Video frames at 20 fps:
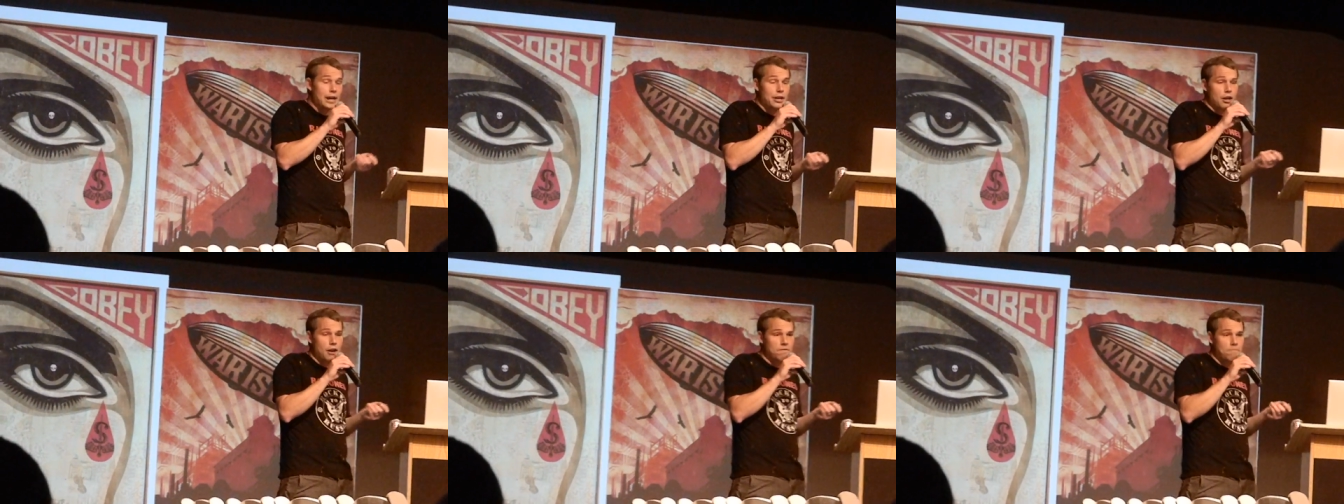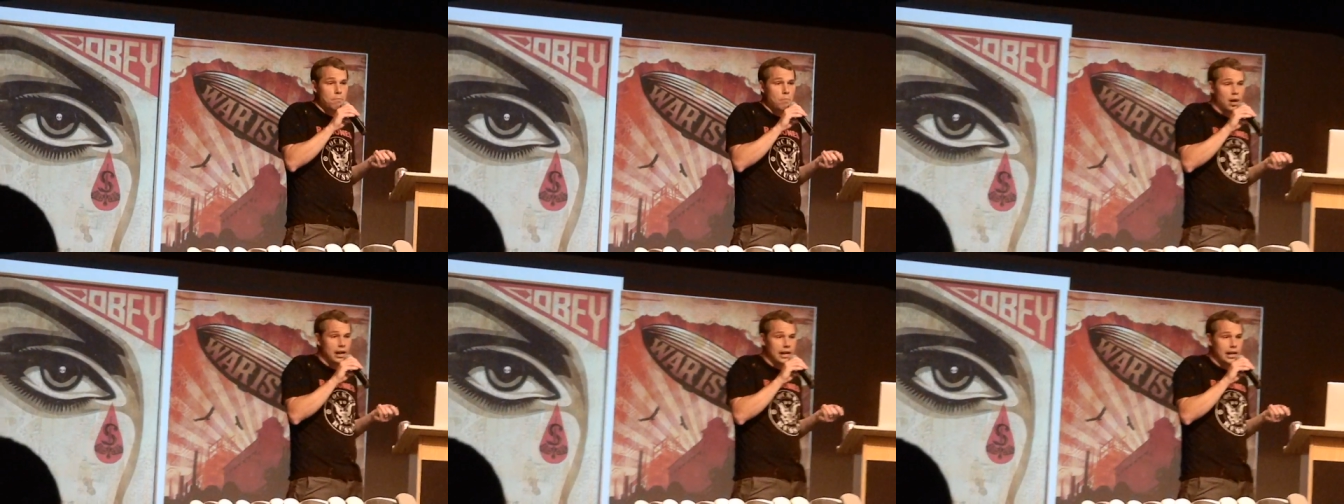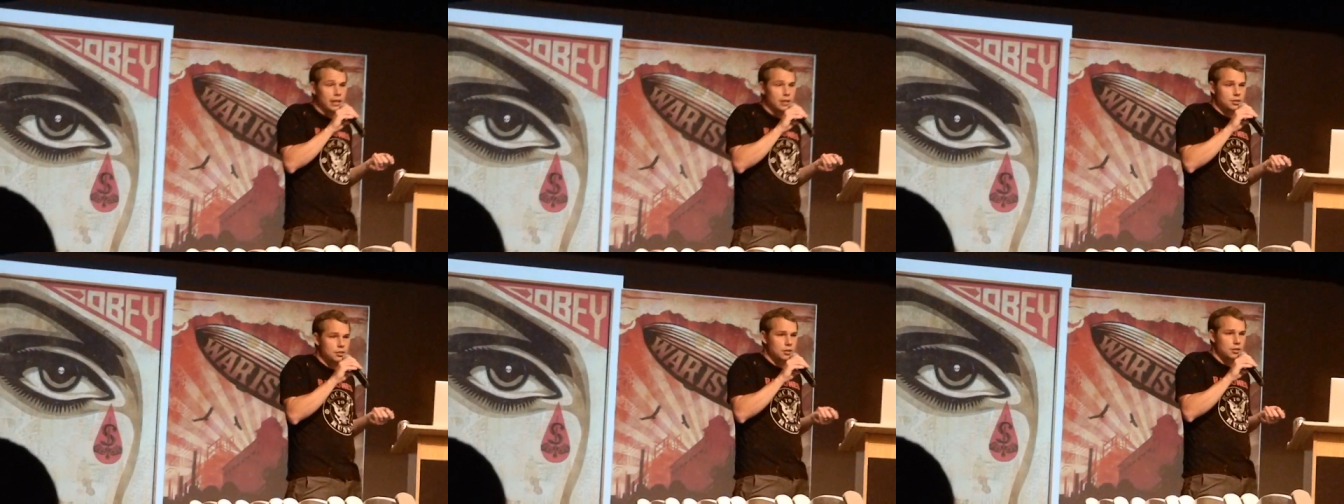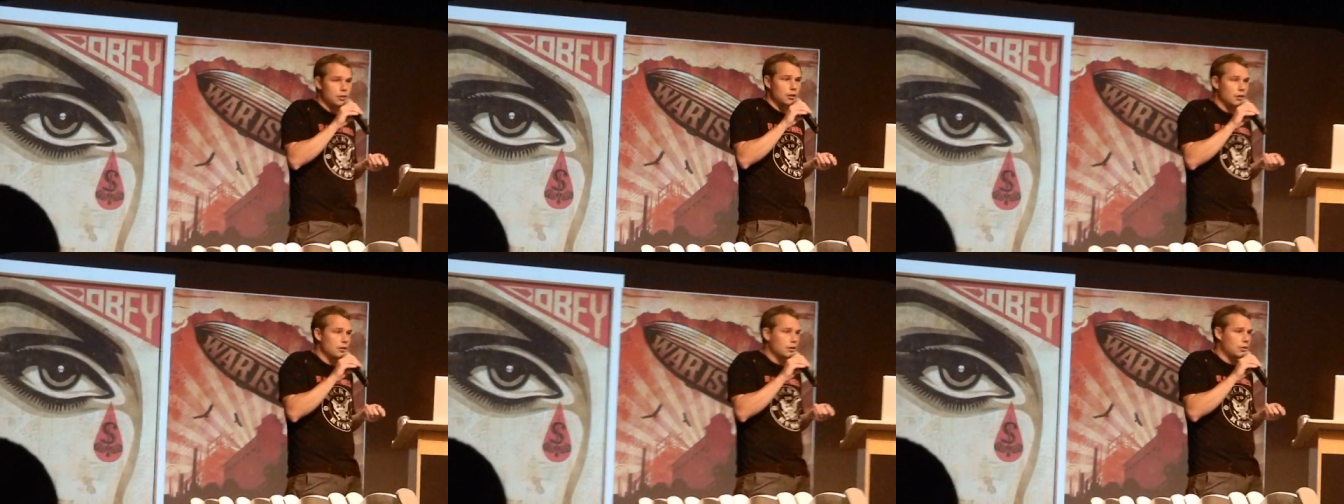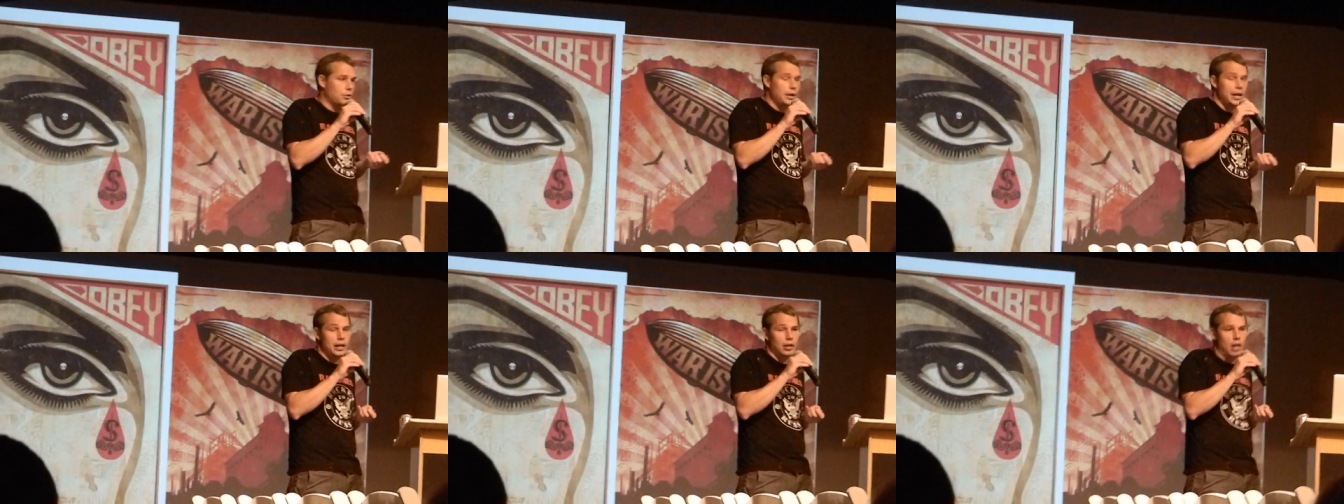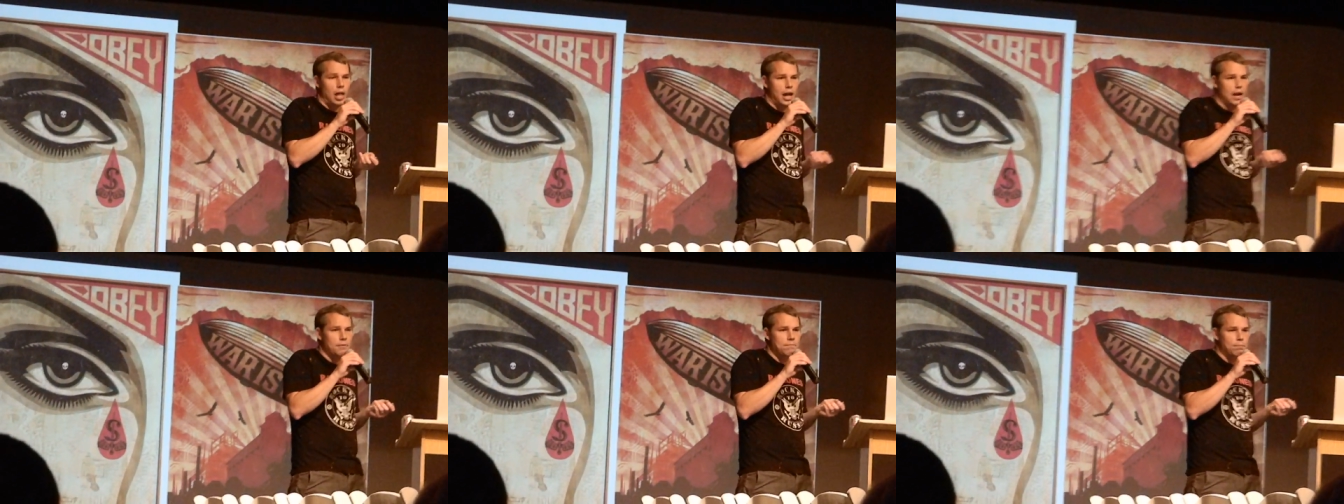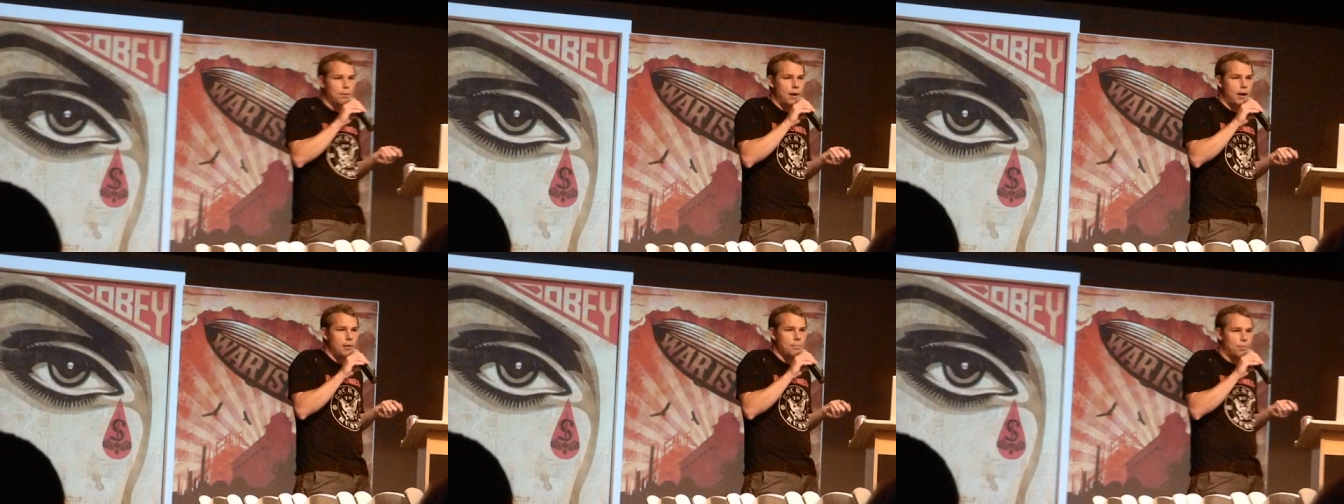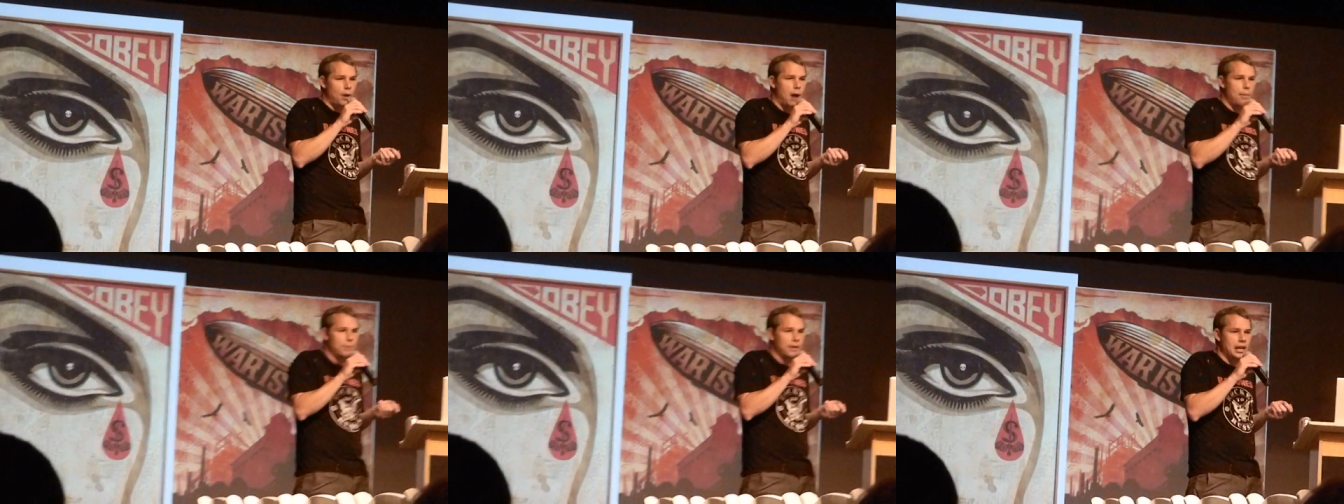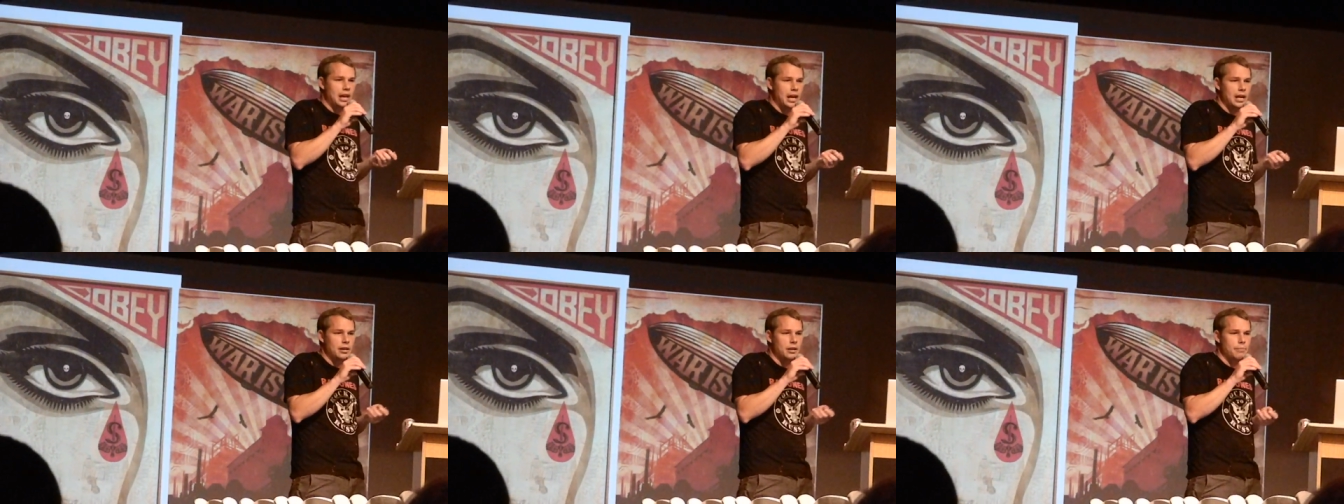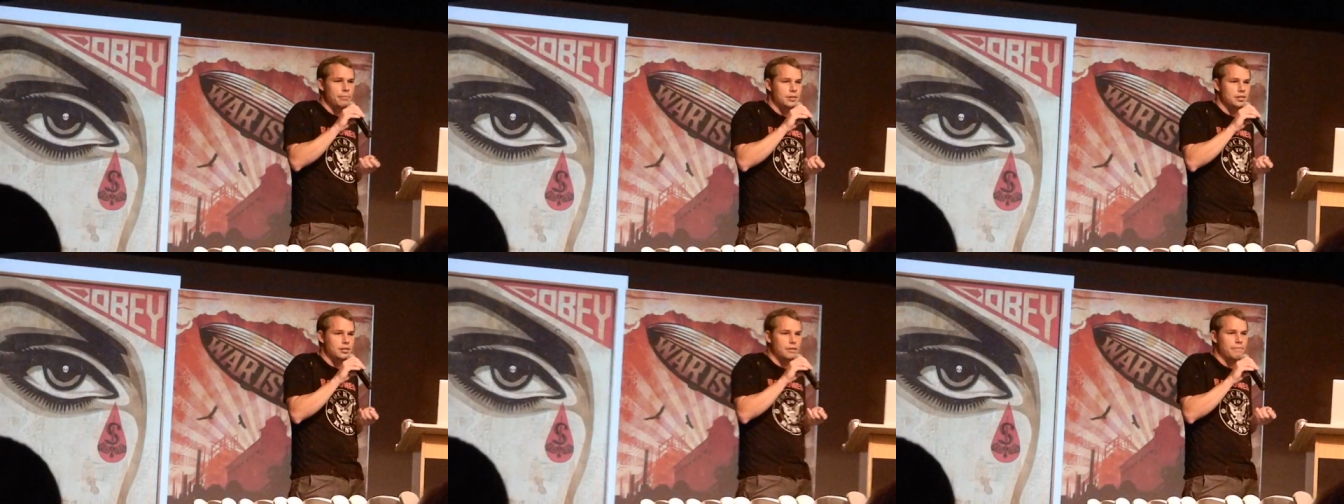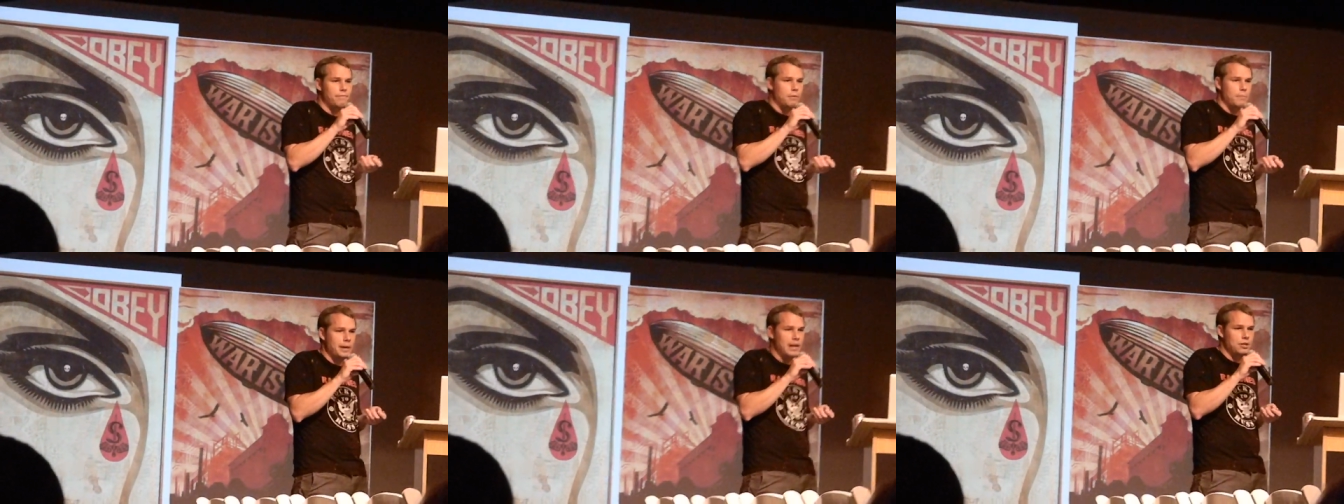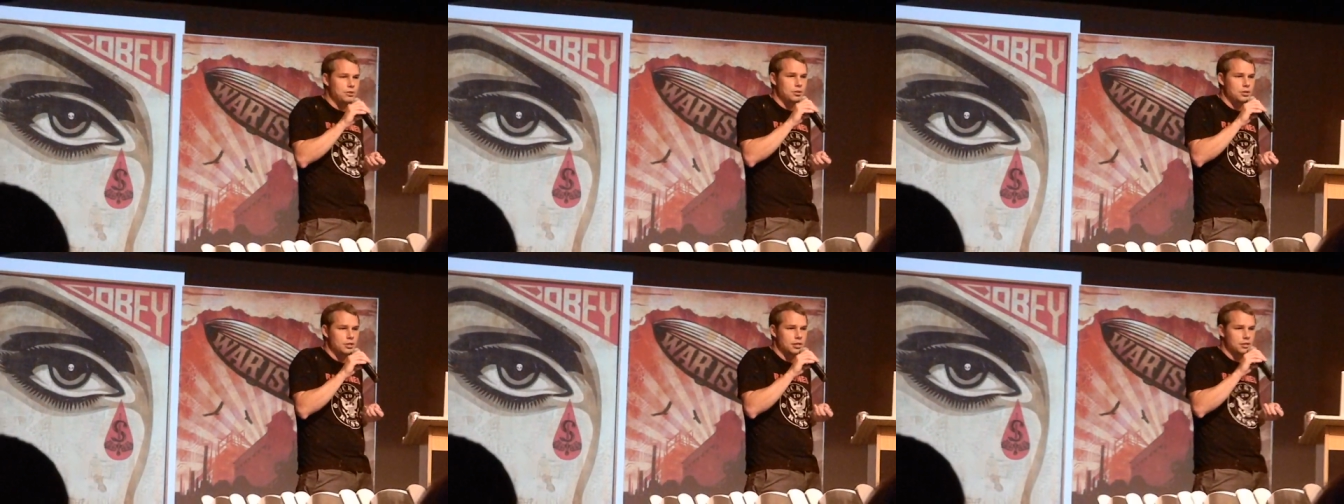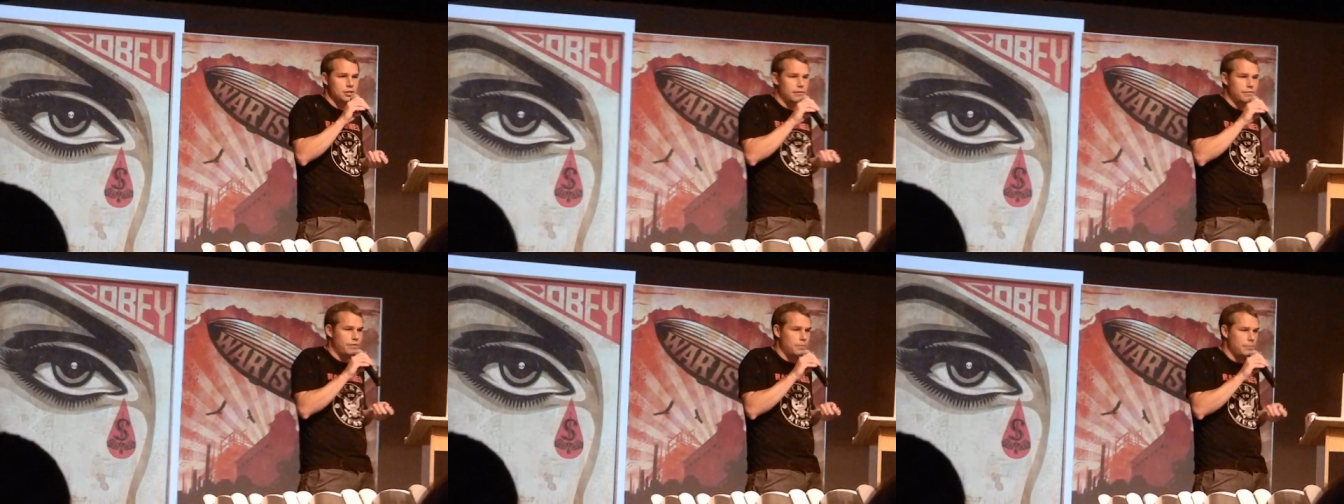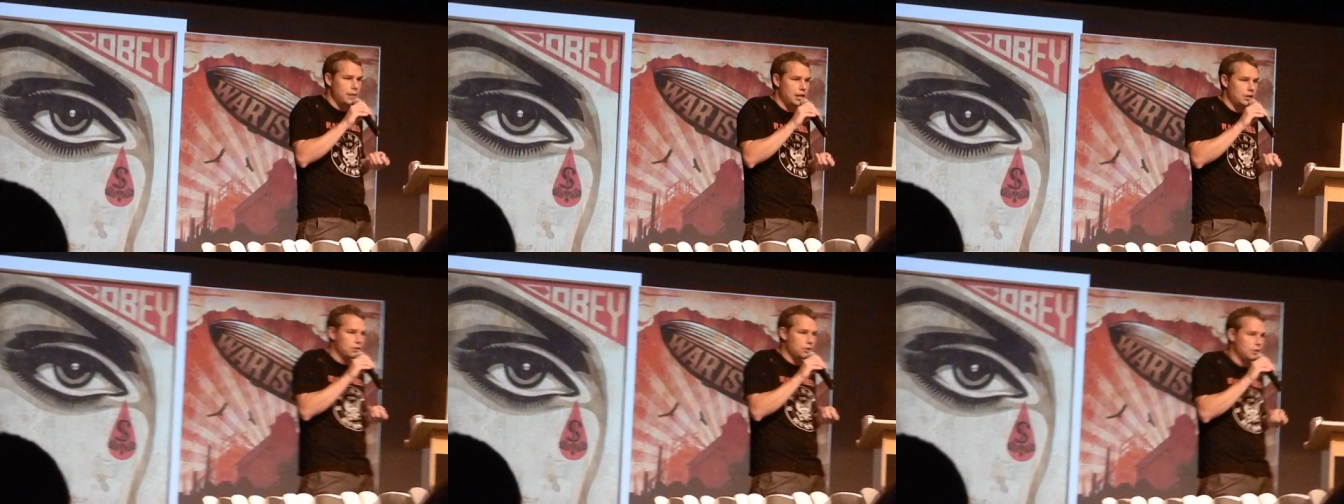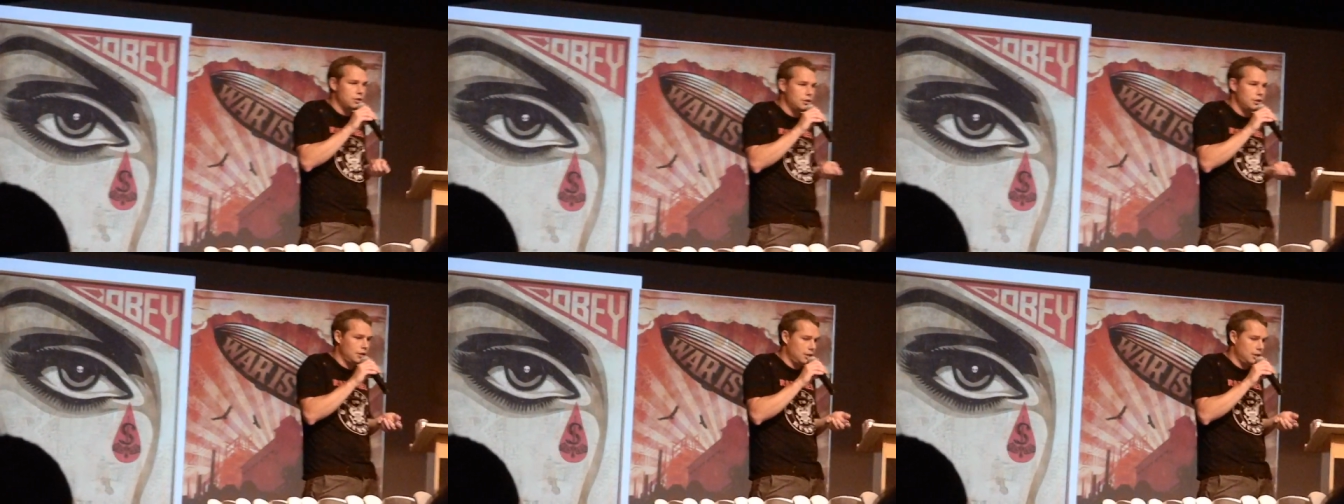enough money to create a lot of propaganda, misinformation, disinformation,